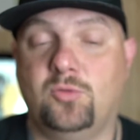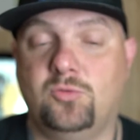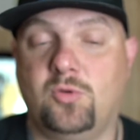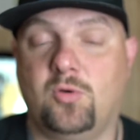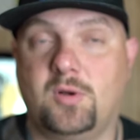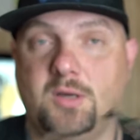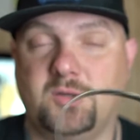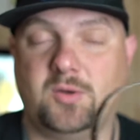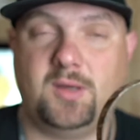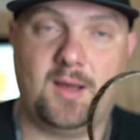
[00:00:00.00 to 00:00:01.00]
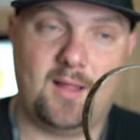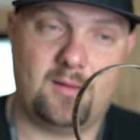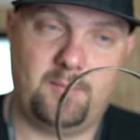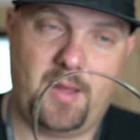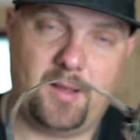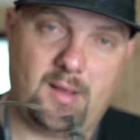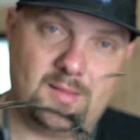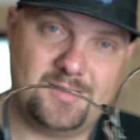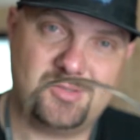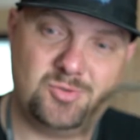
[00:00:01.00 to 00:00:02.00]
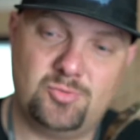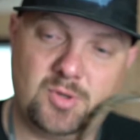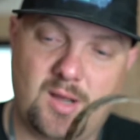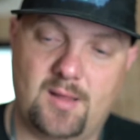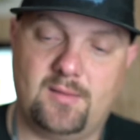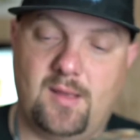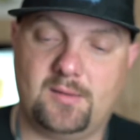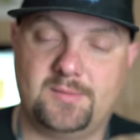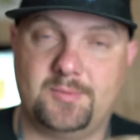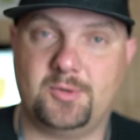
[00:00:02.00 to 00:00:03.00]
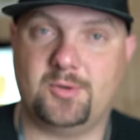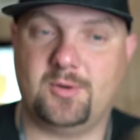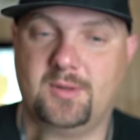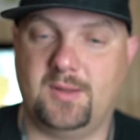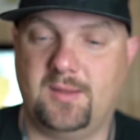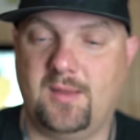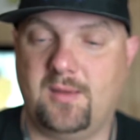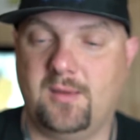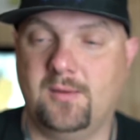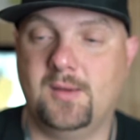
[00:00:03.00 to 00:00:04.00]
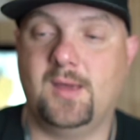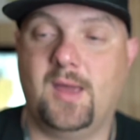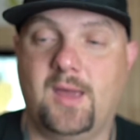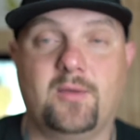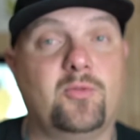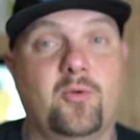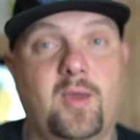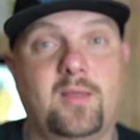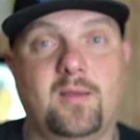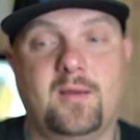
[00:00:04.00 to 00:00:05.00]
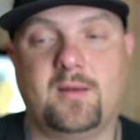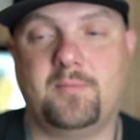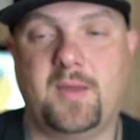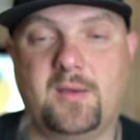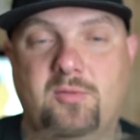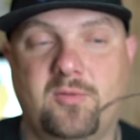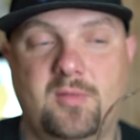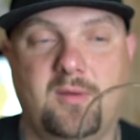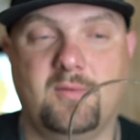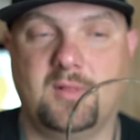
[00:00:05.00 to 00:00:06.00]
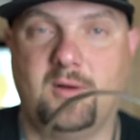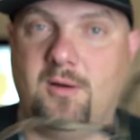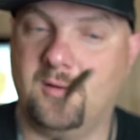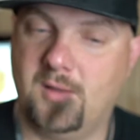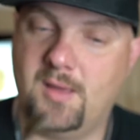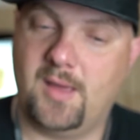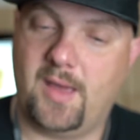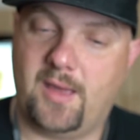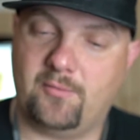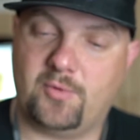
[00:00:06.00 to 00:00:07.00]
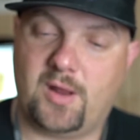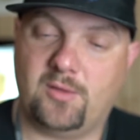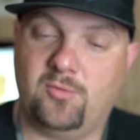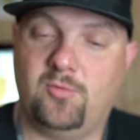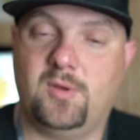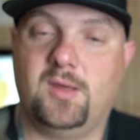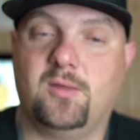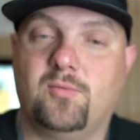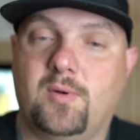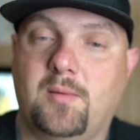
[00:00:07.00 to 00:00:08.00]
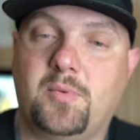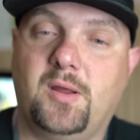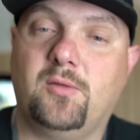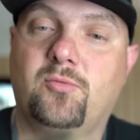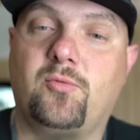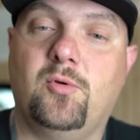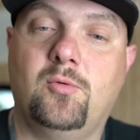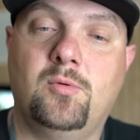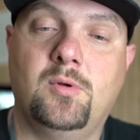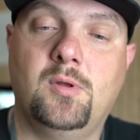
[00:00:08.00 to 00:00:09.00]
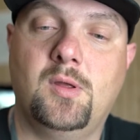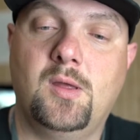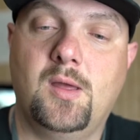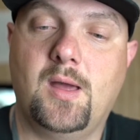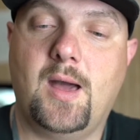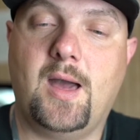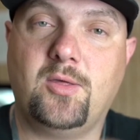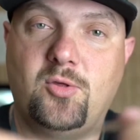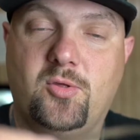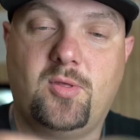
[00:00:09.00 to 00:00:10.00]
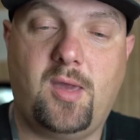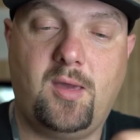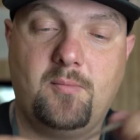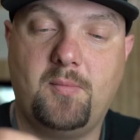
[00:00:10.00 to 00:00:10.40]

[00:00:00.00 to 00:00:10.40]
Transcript: Don't cut your e-collar back unless you contact Sport Dog and they tell you, hey, it's okay to cut it back, just leave it long. And what I do is, when I bring it through, I just take